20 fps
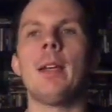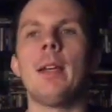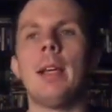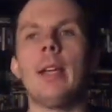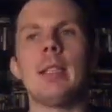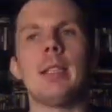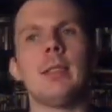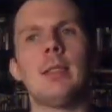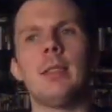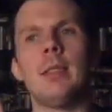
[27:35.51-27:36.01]

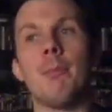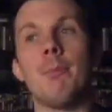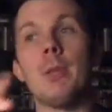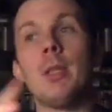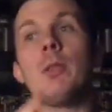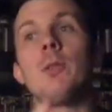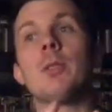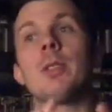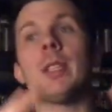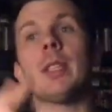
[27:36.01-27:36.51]
It, the
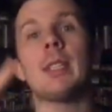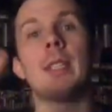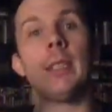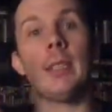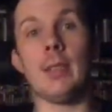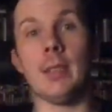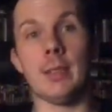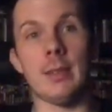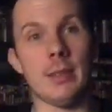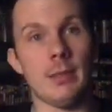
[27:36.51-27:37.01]
music
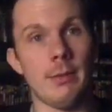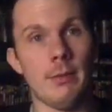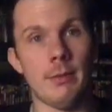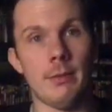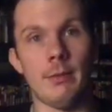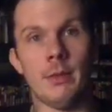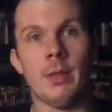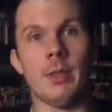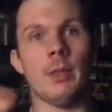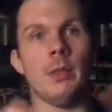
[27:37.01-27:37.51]
is
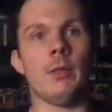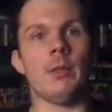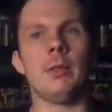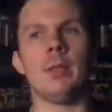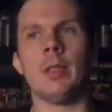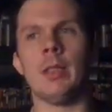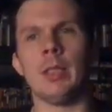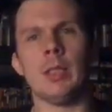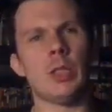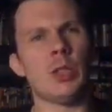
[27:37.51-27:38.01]
you know,
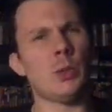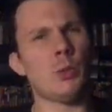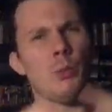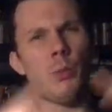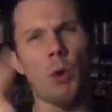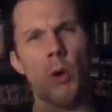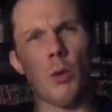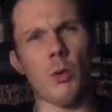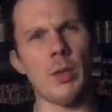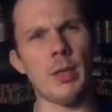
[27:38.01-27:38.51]
the
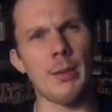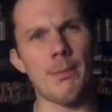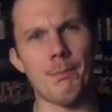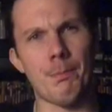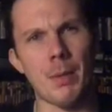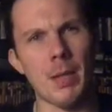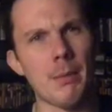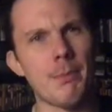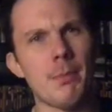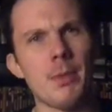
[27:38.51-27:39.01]
swollen,
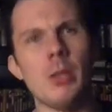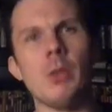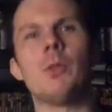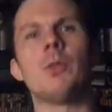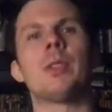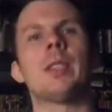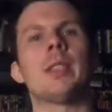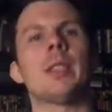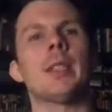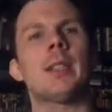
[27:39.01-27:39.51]
big
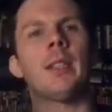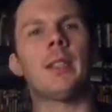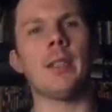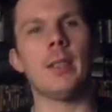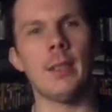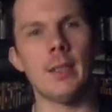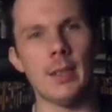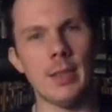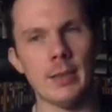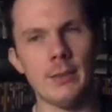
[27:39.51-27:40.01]
music,
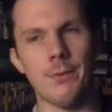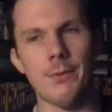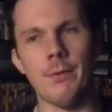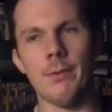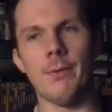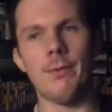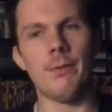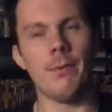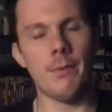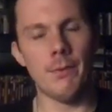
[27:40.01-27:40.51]

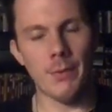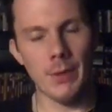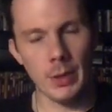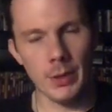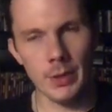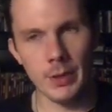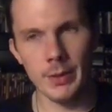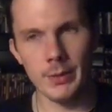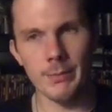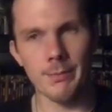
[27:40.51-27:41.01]

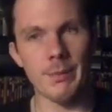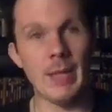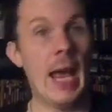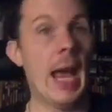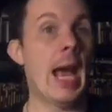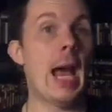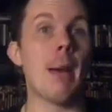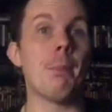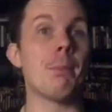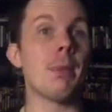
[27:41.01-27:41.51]
very
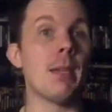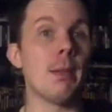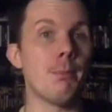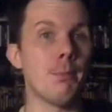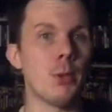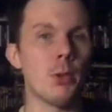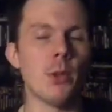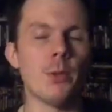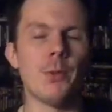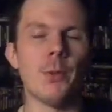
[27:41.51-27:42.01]
happy and
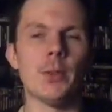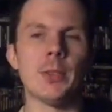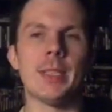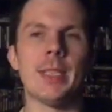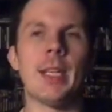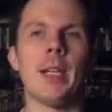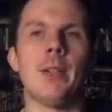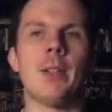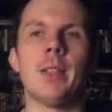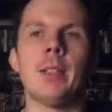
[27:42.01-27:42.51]
beautiful
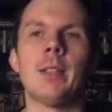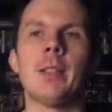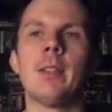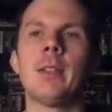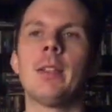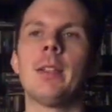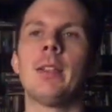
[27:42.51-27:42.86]
sounding.